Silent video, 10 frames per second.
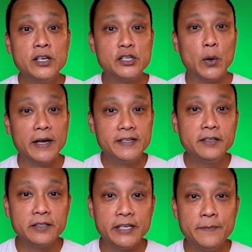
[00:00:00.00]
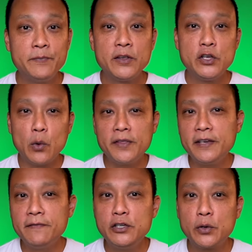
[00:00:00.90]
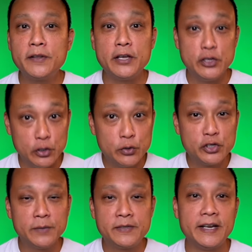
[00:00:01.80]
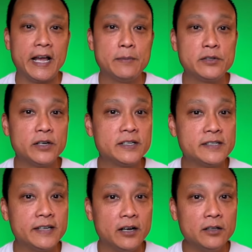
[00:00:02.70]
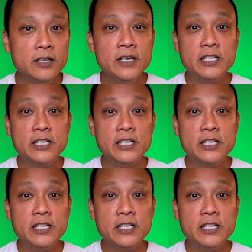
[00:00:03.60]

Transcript: So ideally, you want the inventory that you ship to Amazon to sell